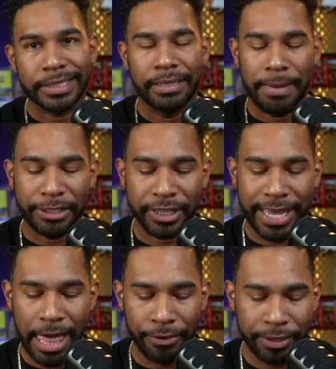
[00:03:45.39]
Magic the
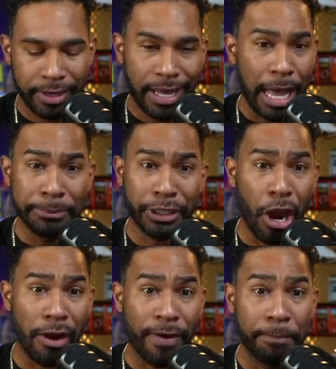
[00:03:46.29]
Gathering. I'm
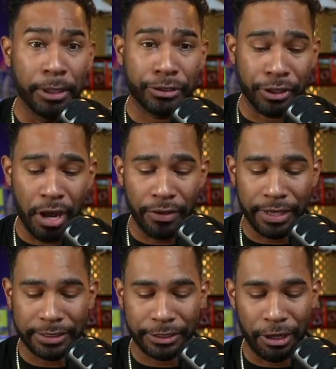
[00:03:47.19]
sorry if I'm butchering all this, you know what I'm